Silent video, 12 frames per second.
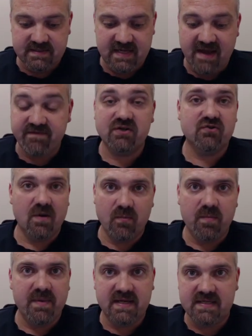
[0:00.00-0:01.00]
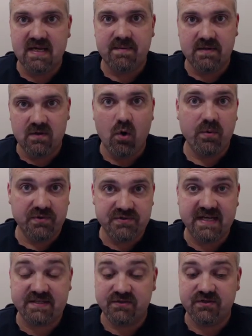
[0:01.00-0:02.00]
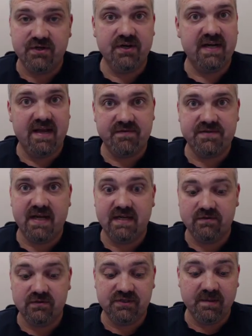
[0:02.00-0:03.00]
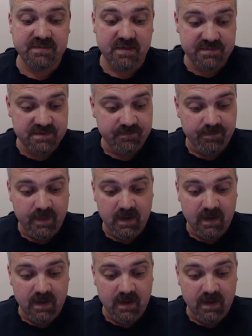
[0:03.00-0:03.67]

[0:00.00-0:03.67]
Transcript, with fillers: is having trouble maintaining homeostasis. So you're going to have signs or symptoms.